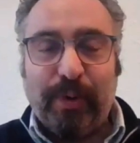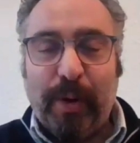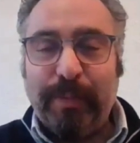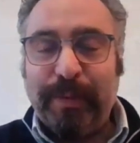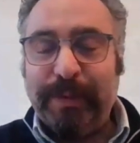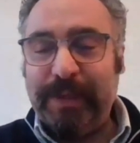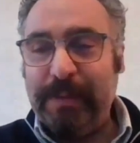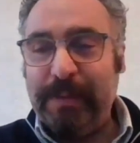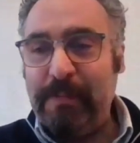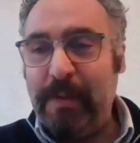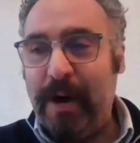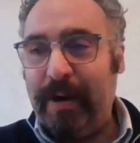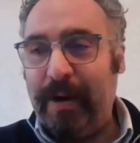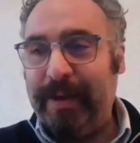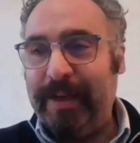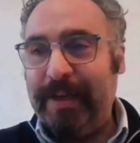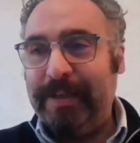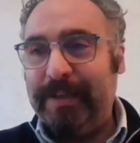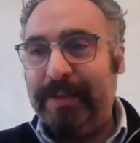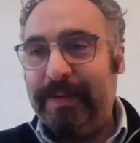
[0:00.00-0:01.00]
property
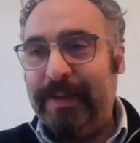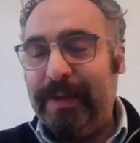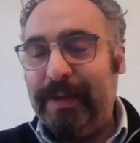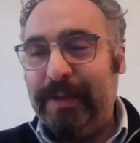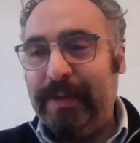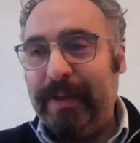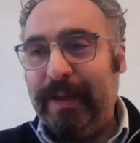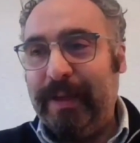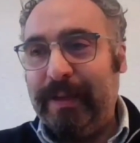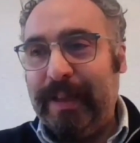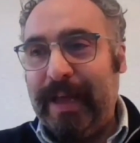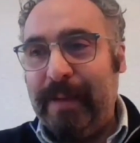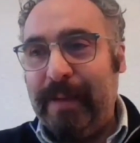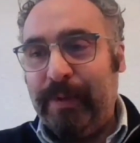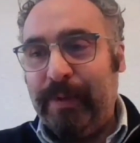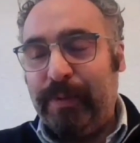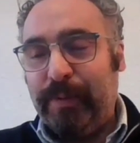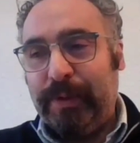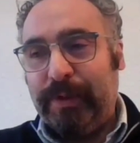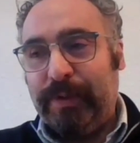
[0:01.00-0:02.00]
market that
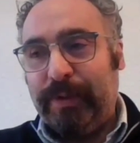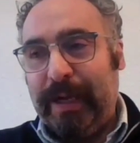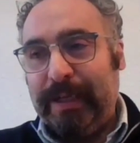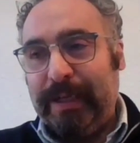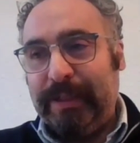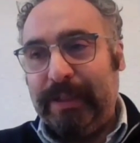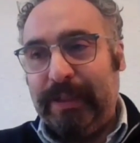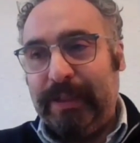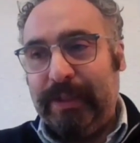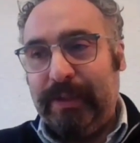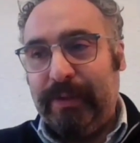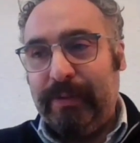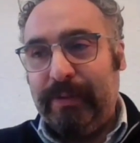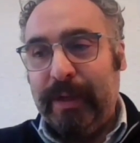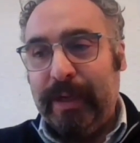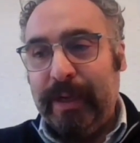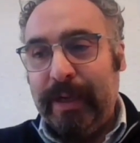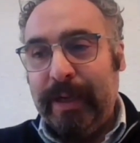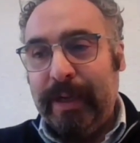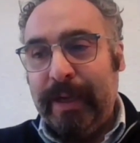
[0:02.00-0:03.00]
Lambeth were trying to do,
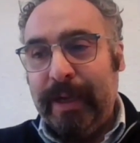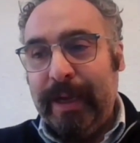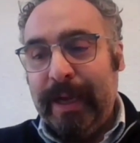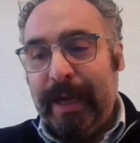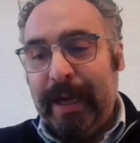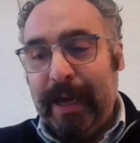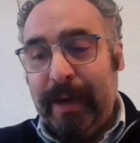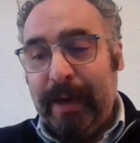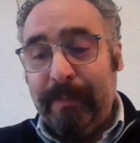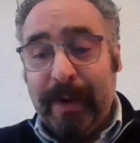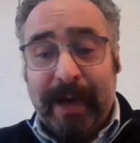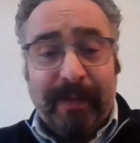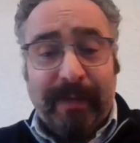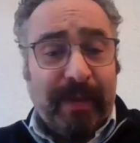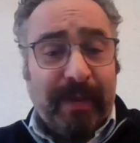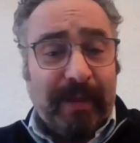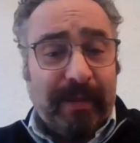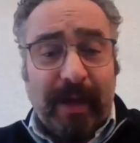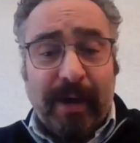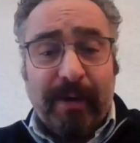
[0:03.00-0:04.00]

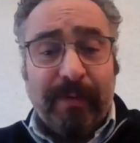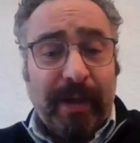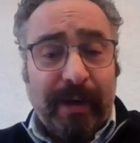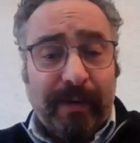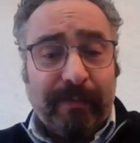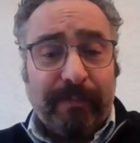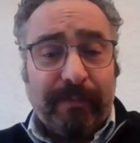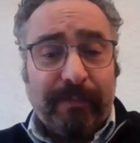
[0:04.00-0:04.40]
and now